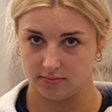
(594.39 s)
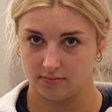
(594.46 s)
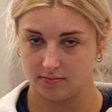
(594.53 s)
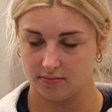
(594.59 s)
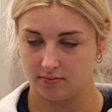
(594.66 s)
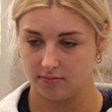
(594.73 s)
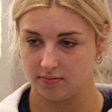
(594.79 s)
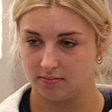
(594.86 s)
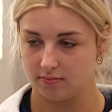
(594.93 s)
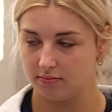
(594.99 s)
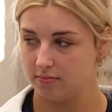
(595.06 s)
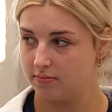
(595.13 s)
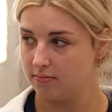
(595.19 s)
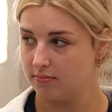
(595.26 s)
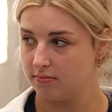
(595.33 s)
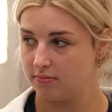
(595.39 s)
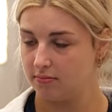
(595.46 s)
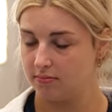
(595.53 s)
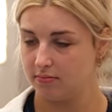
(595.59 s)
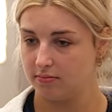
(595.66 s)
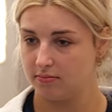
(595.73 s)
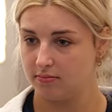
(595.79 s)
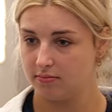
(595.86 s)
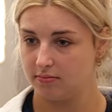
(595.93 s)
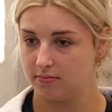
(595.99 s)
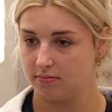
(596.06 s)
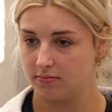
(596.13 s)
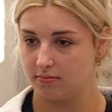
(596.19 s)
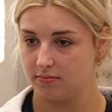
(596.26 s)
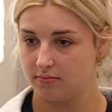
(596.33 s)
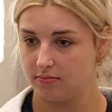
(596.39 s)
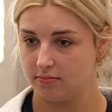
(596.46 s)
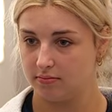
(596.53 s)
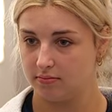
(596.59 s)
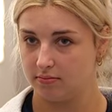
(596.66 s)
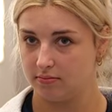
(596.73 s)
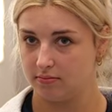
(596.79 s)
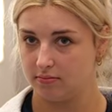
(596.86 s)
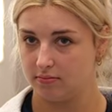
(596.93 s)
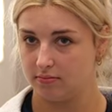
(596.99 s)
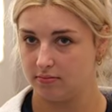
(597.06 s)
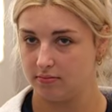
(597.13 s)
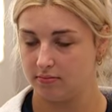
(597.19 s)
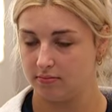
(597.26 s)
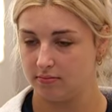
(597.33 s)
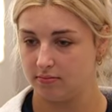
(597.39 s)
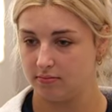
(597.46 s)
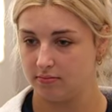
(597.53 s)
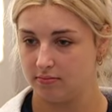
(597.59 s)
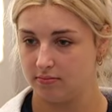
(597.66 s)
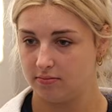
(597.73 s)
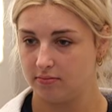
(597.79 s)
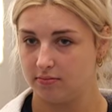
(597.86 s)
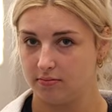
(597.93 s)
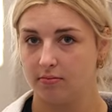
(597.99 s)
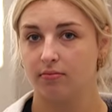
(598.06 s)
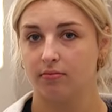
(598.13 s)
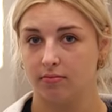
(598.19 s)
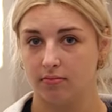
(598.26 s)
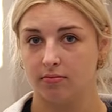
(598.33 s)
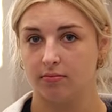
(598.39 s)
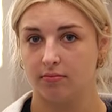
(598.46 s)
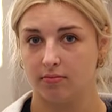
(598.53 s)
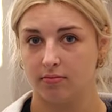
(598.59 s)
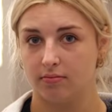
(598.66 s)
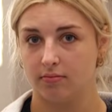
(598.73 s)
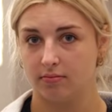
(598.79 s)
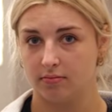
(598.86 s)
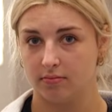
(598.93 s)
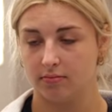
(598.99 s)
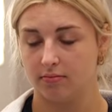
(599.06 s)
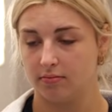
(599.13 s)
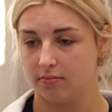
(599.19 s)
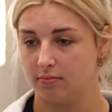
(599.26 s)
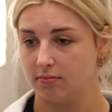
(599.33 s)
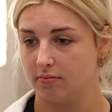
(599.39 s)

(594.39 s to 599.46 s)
[no speech]